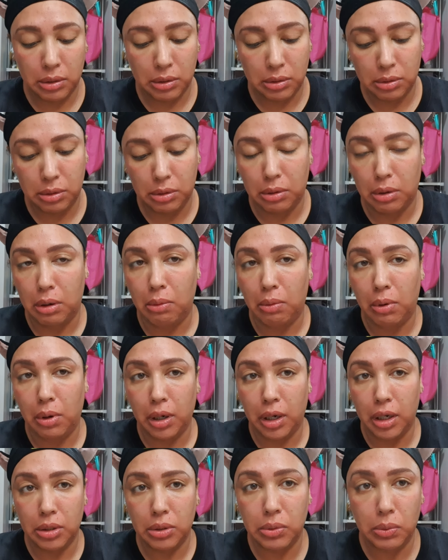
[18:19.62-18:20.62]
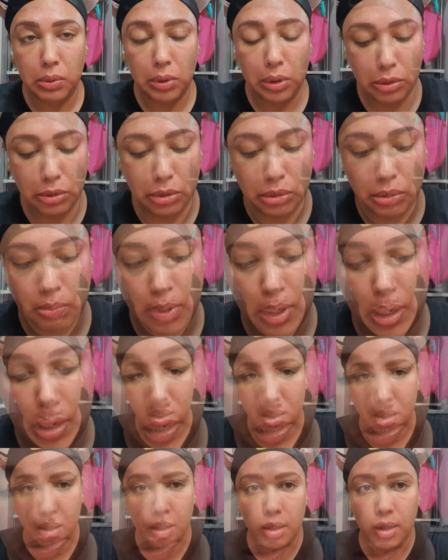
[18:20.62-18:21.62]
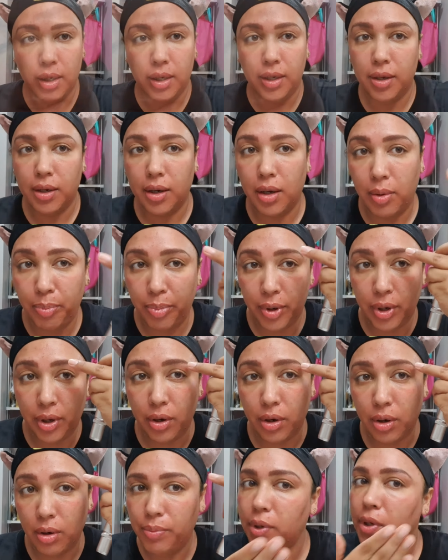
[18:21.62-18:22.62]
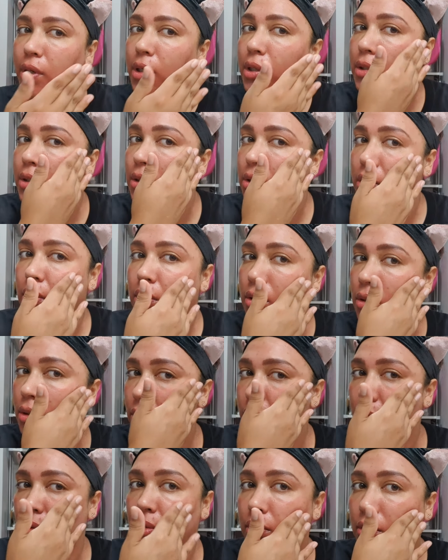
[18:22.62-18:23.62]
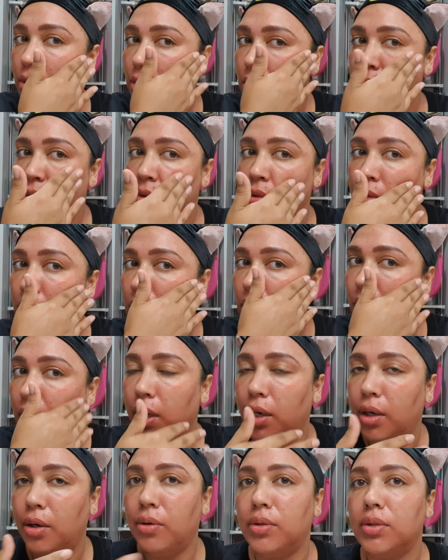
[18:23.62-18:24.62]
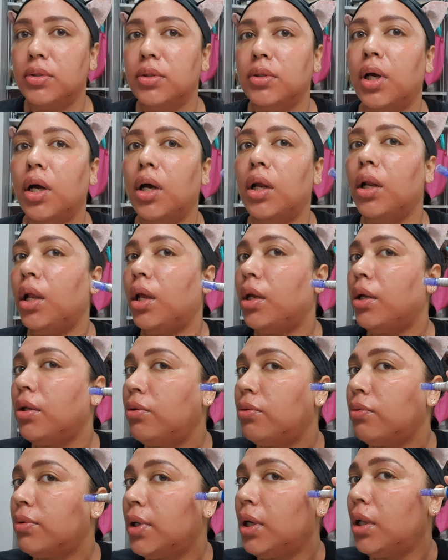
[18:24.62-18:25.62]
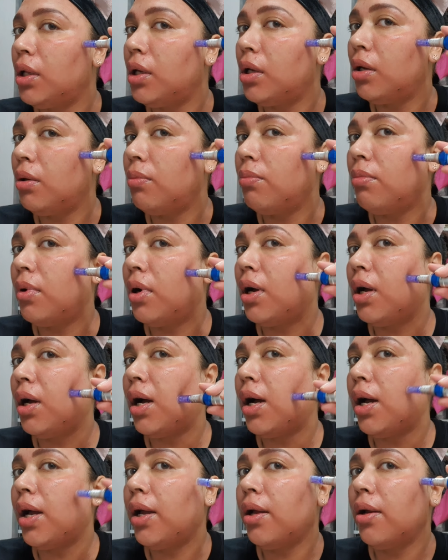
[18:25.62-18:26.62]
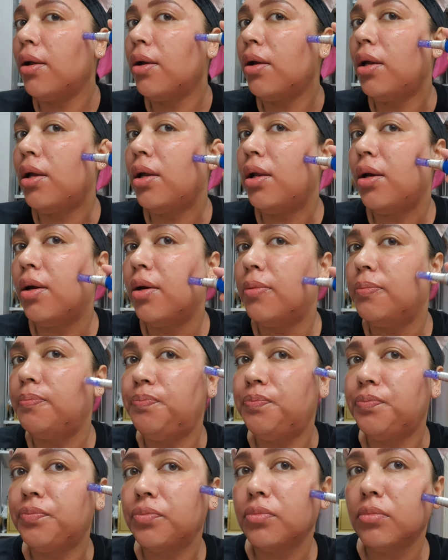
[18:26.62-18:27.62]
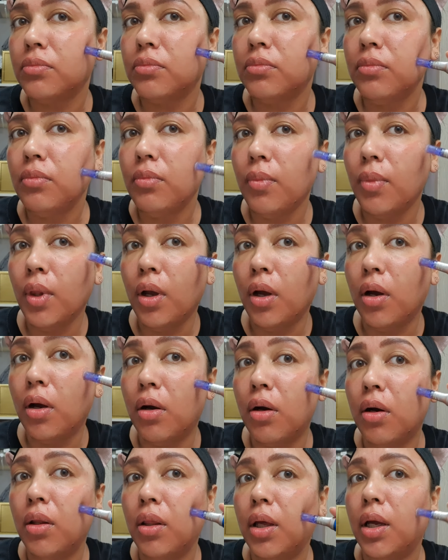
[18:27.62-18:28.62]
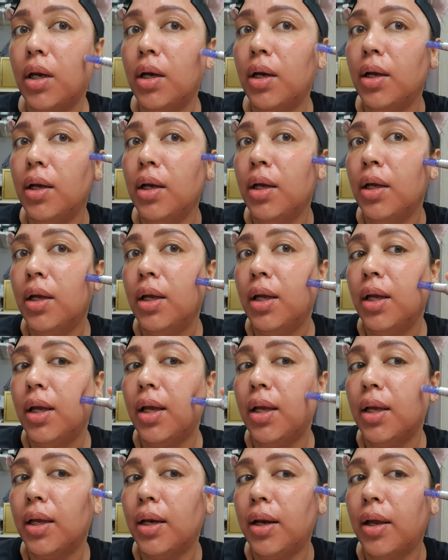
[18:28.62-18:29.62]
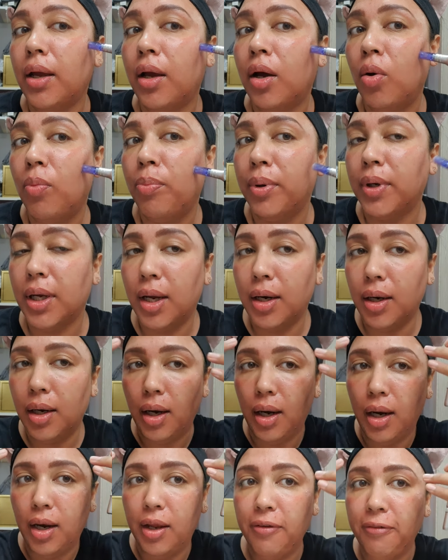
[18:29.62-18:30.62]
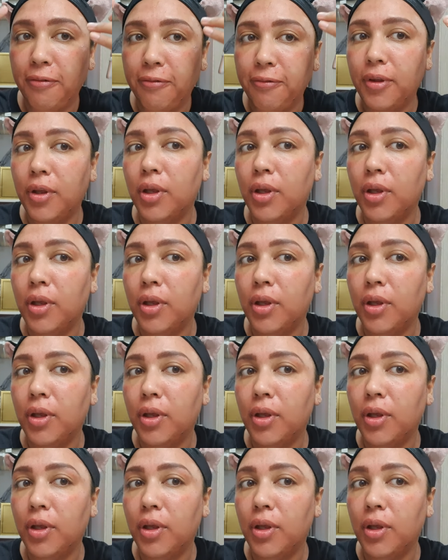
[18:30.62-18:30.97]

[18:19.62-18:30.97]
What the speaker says: I don't want to get too close to it, like up here, because I know it's not like directly in my eye, and I heard that it can help kind of lift.